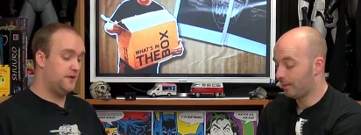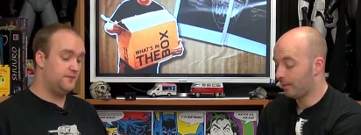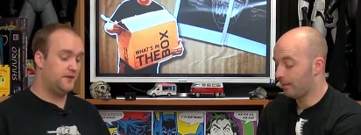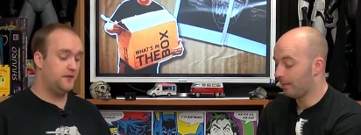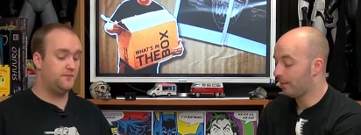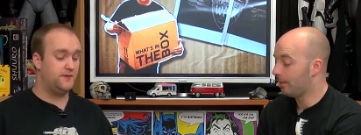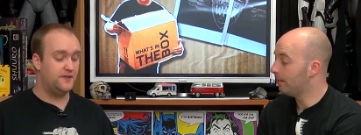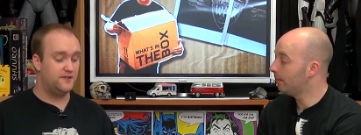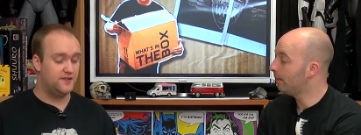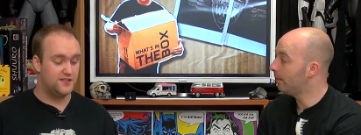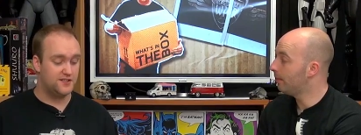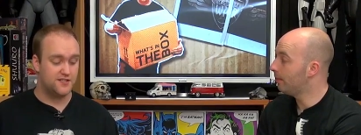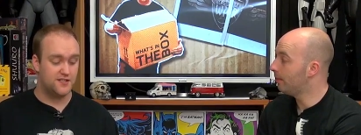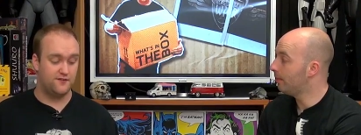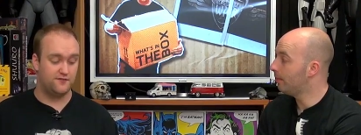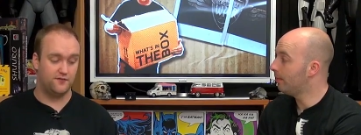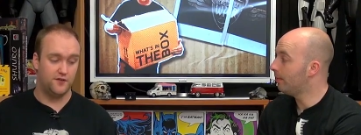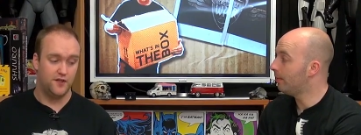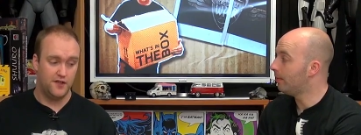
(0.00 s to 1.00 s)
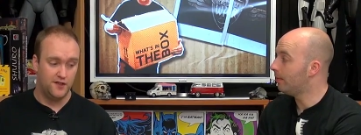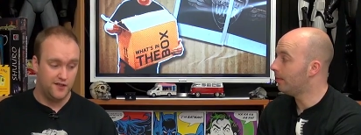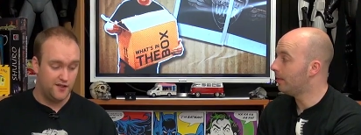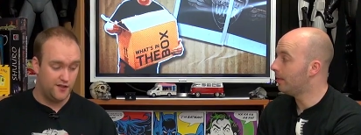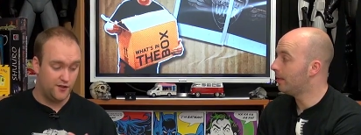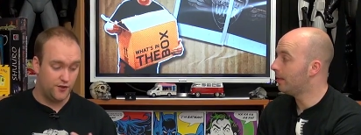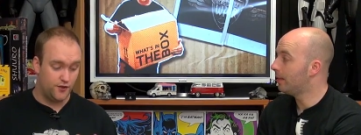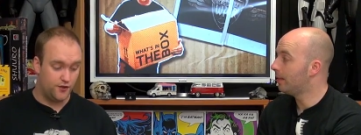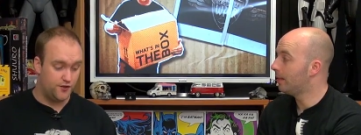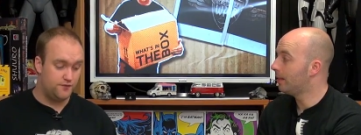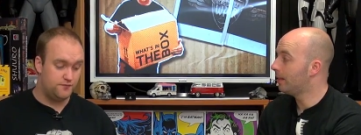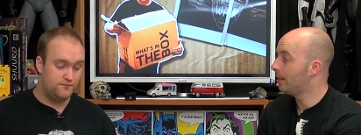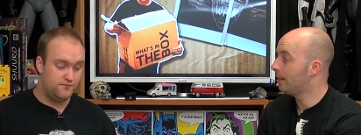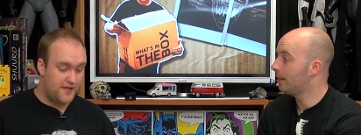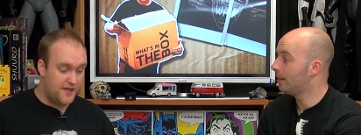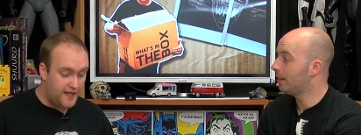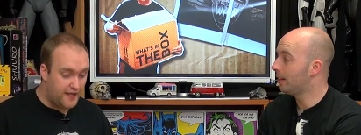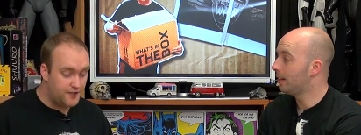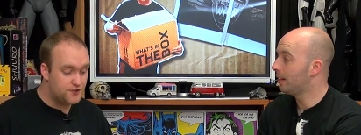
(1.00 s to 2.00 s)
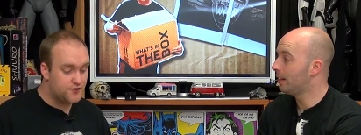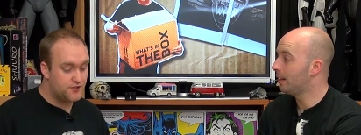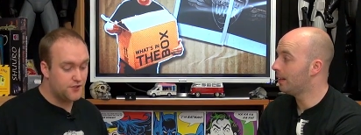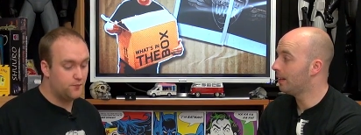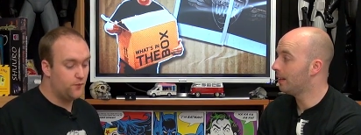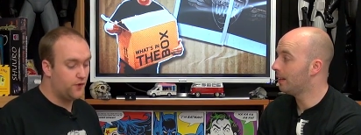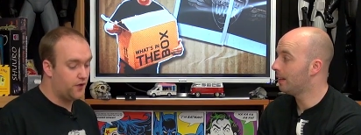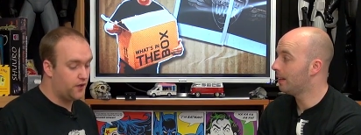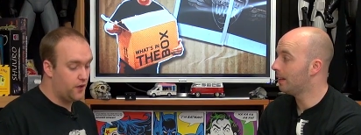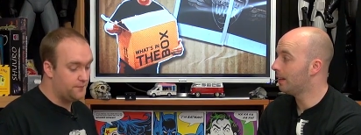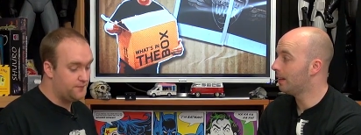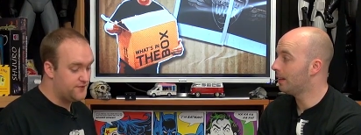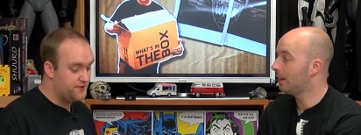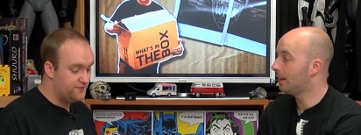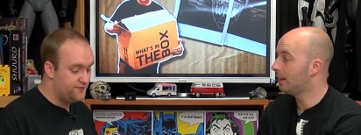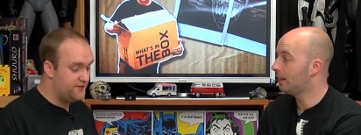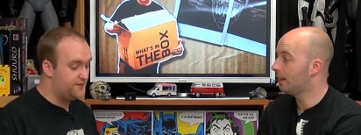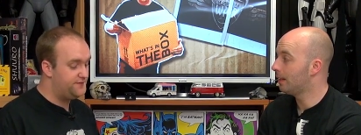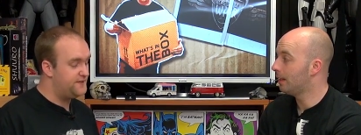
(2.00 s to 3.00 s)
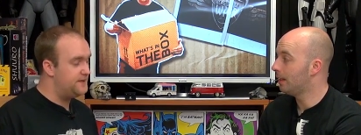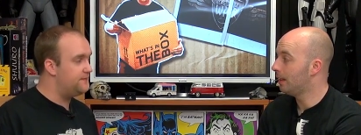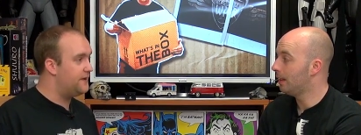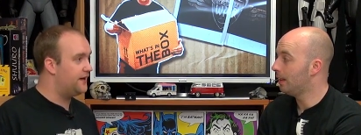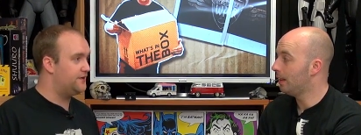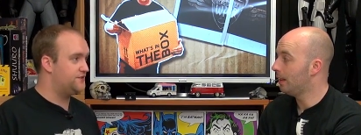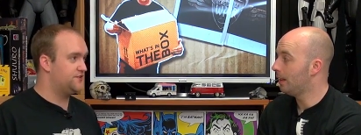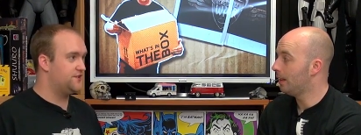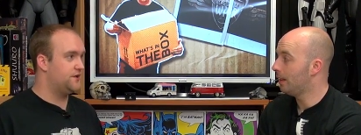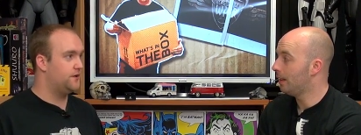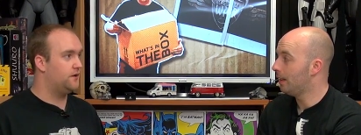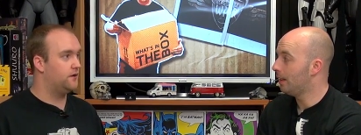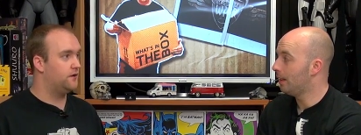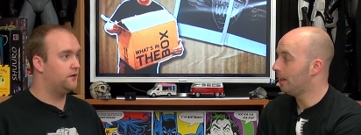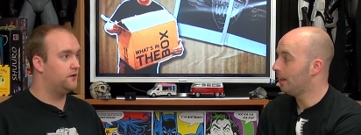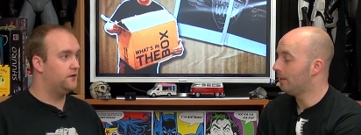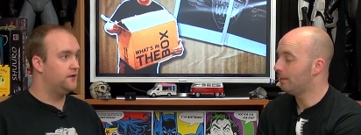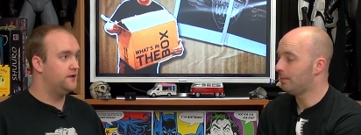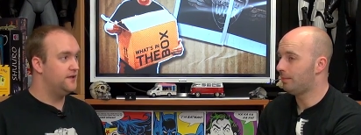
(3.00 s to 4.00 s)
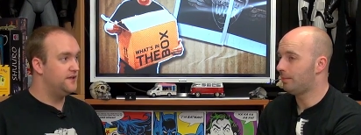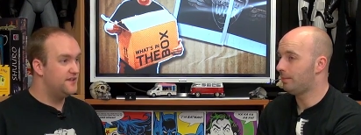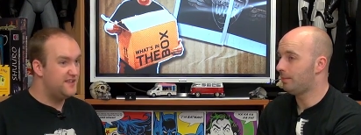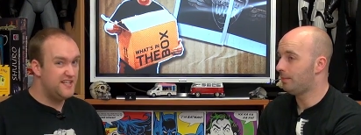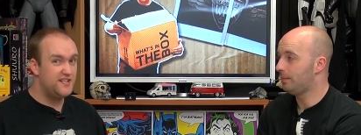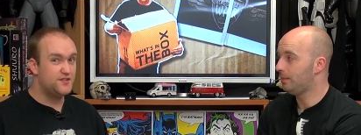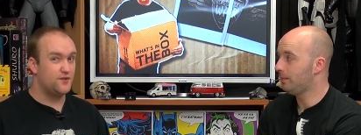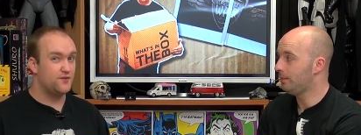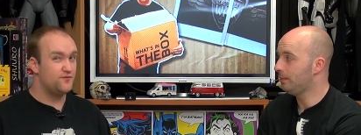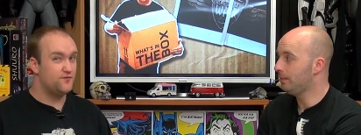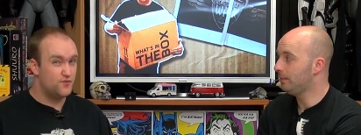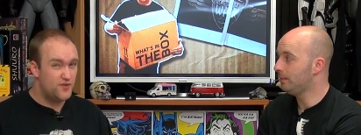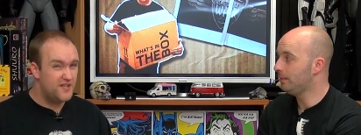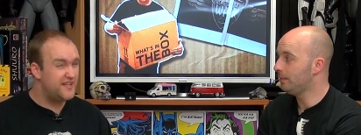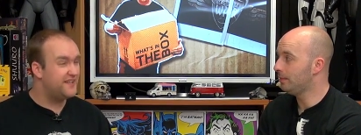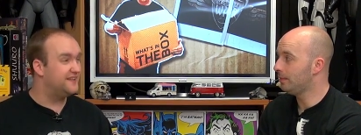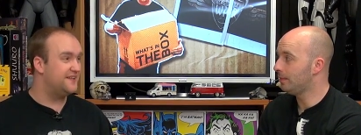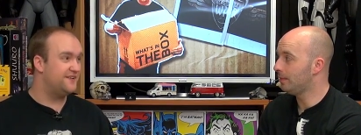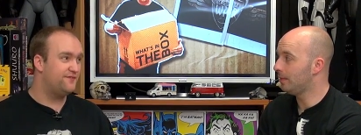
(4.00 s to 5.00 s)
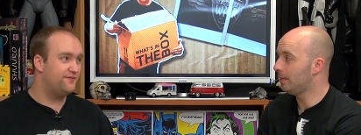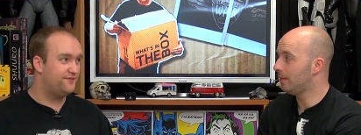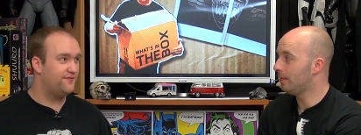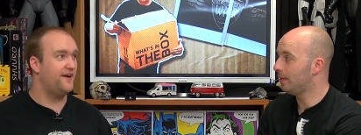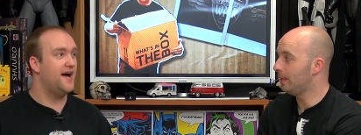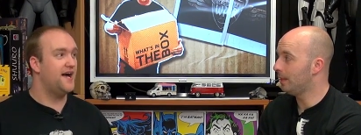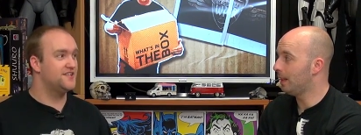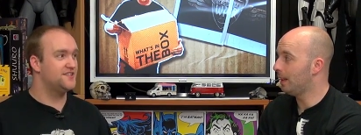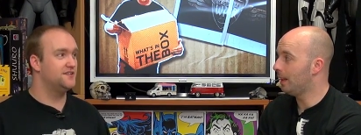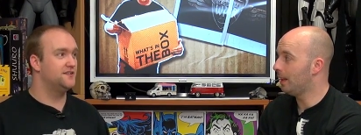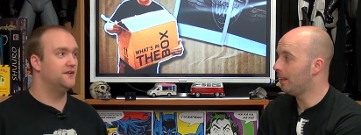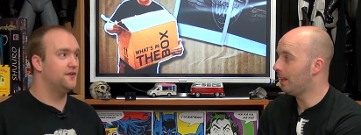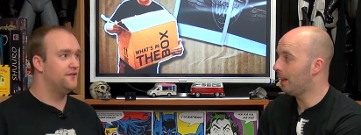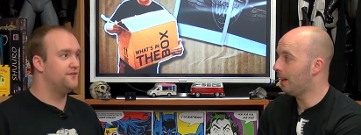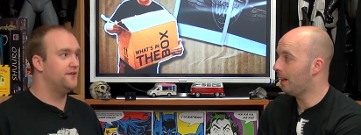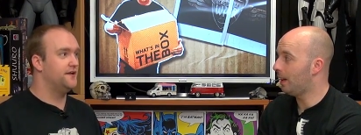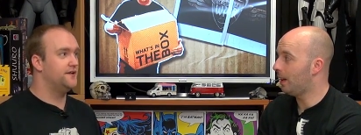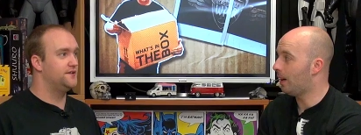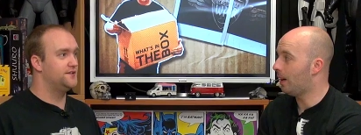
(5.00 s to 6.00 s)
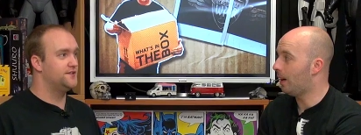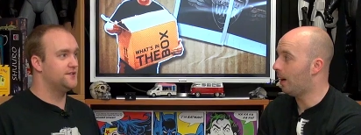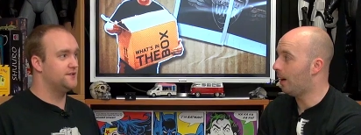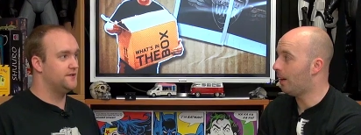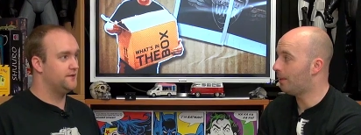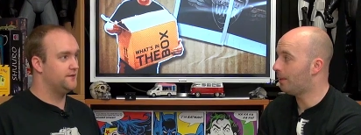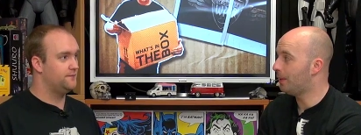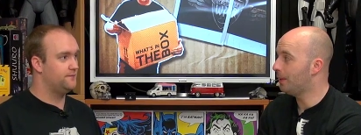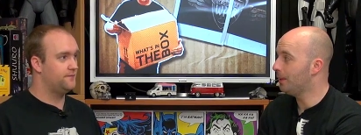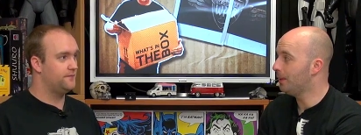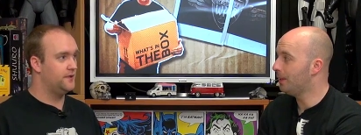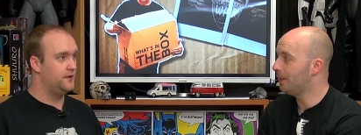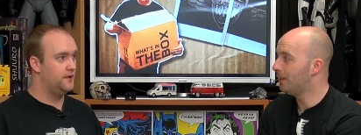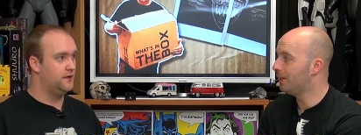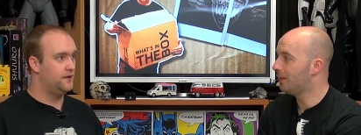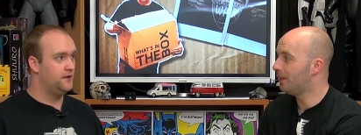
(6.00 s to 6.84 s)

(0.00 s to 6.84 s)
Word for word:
Speaker 1: maybe the B T seven, mm. could hit somewhere up to fifty miles an hour. These are really fast Is little that things. Off-road?